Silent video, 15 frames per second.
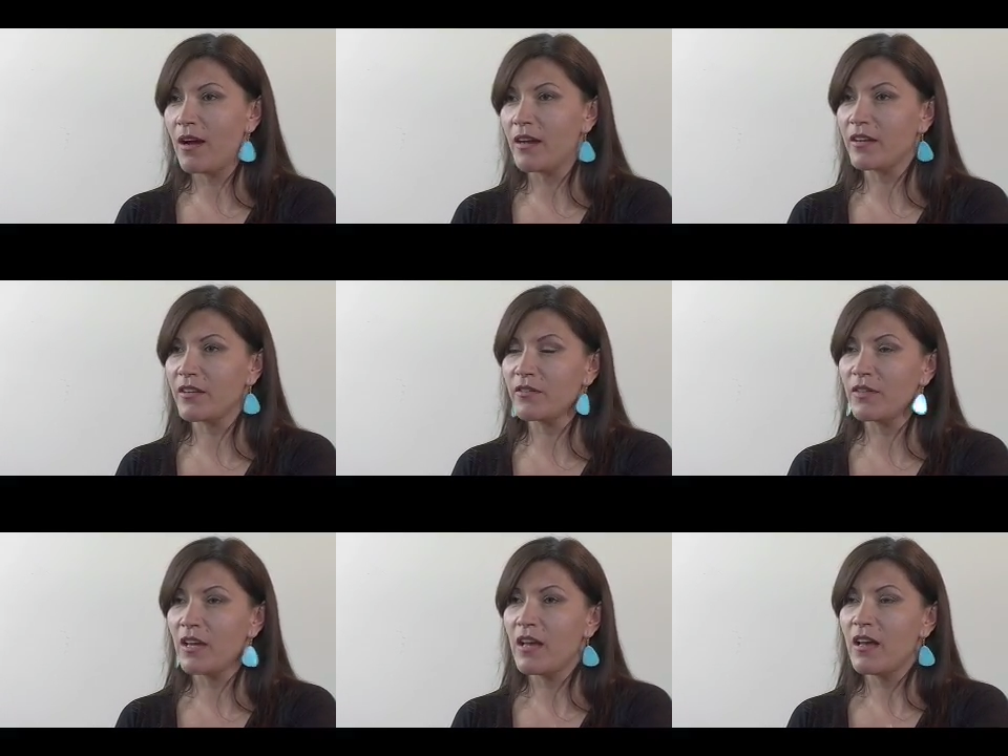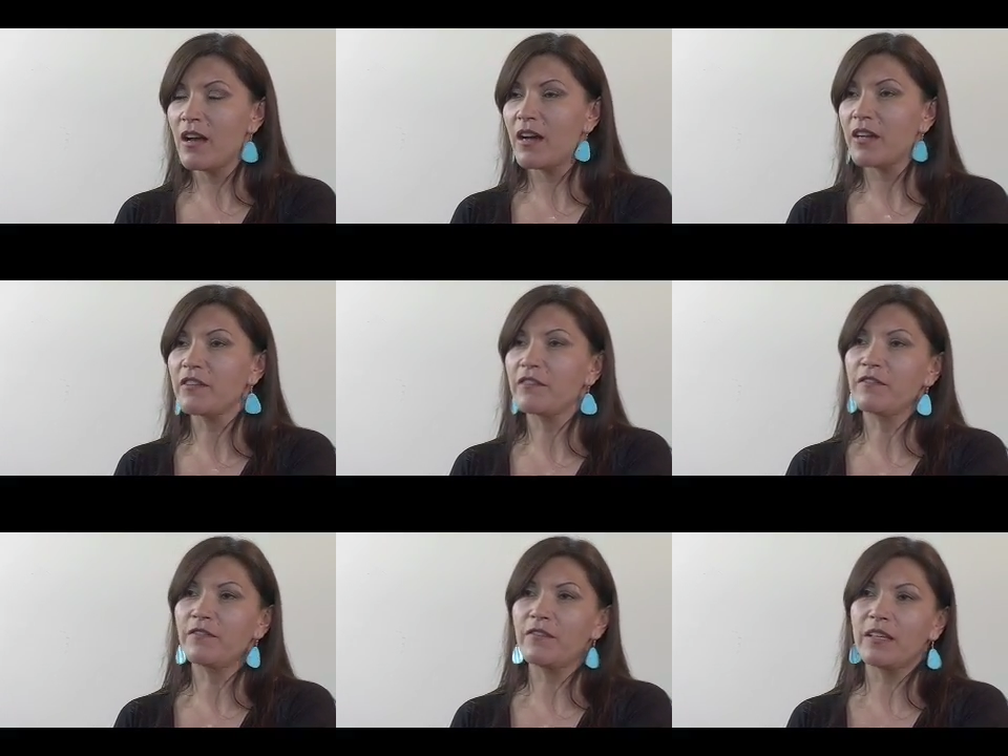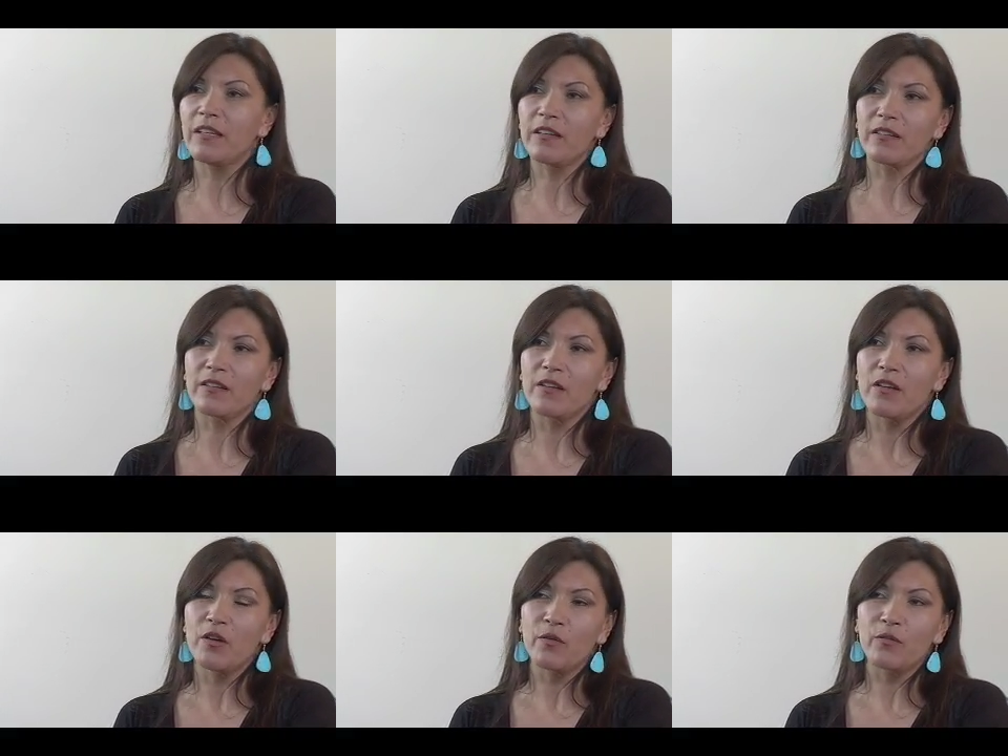How do you feed it
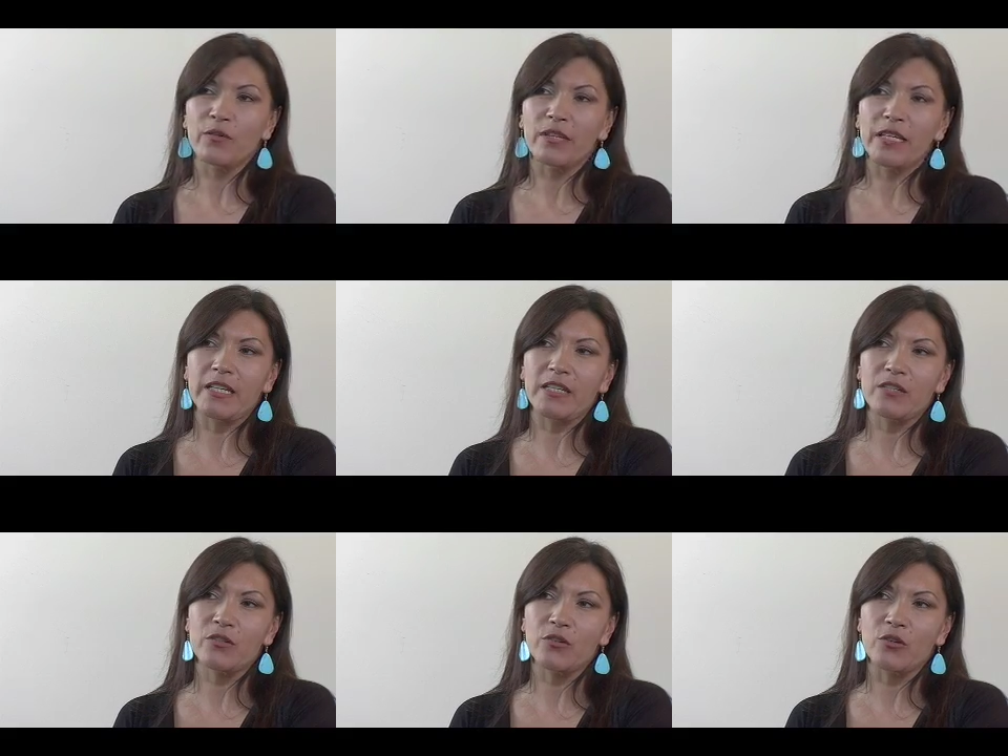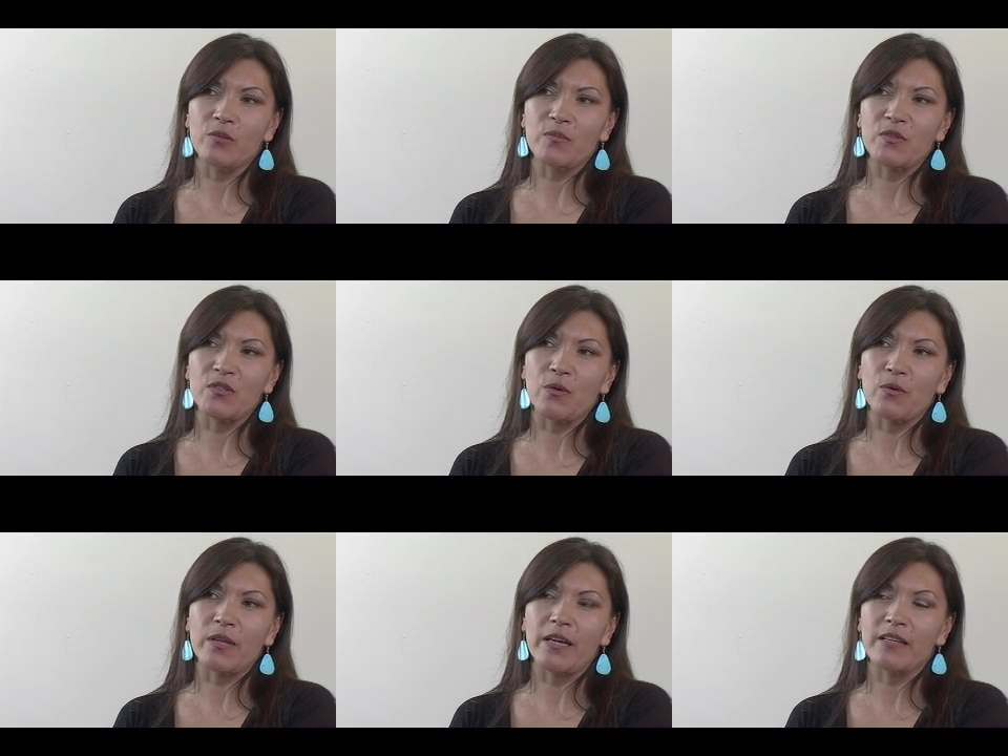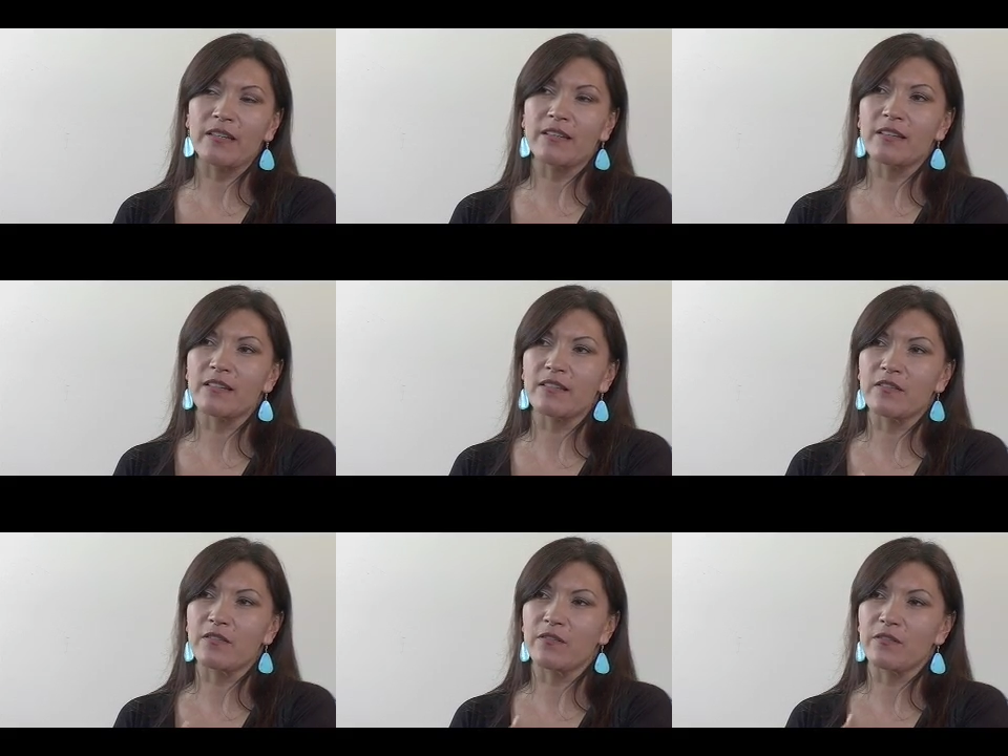for the interim so that it
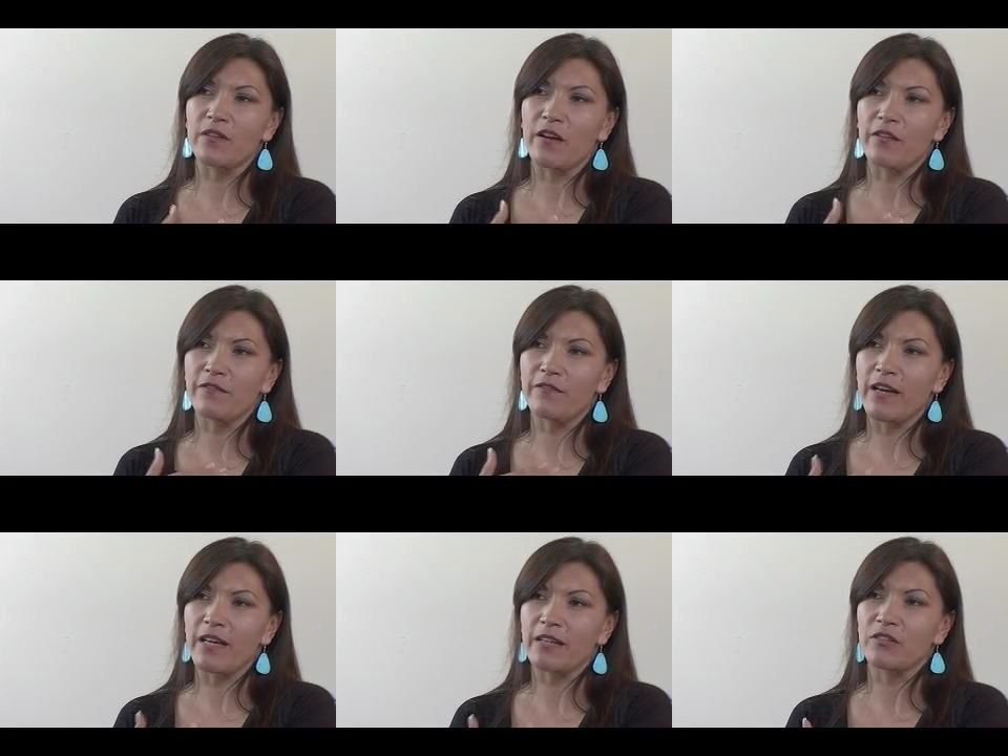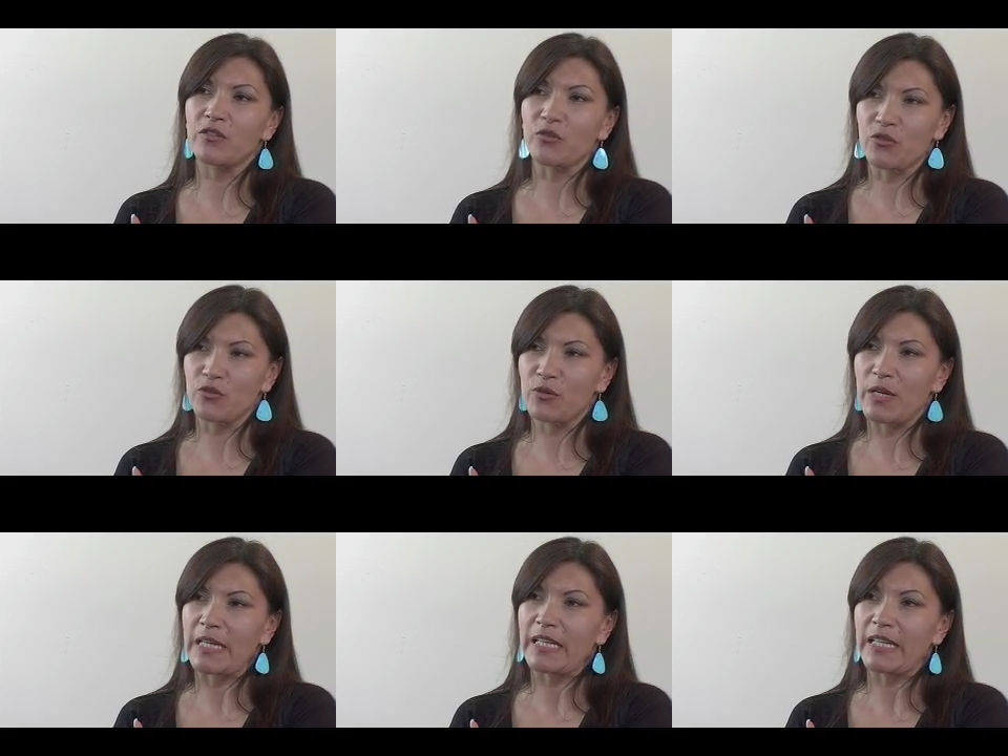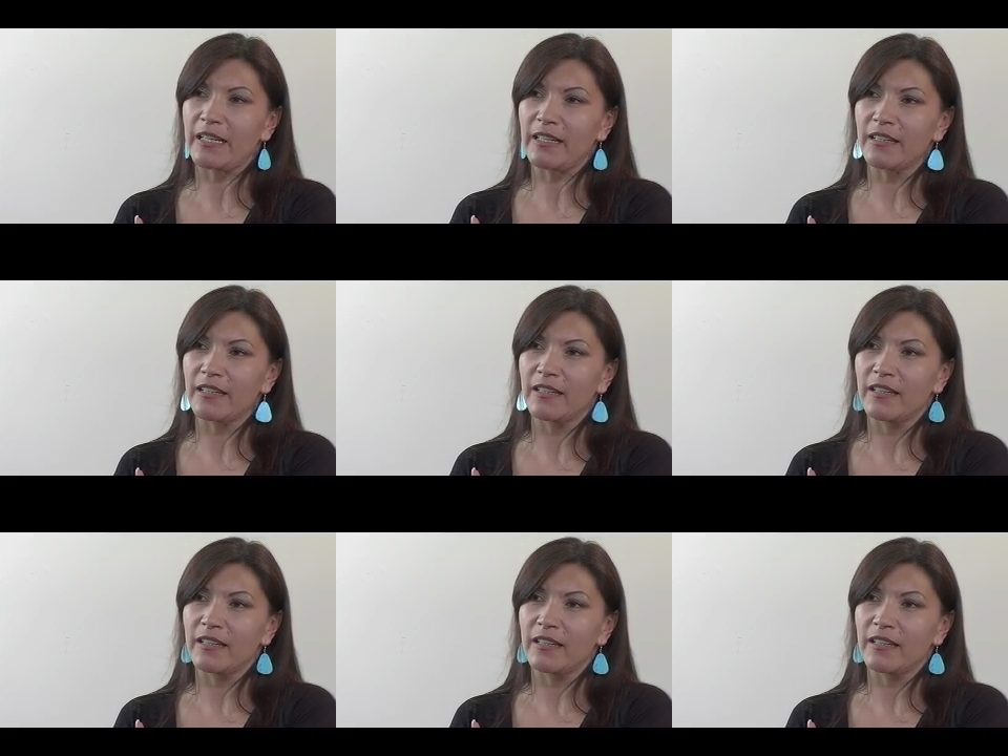doesn't affect your training?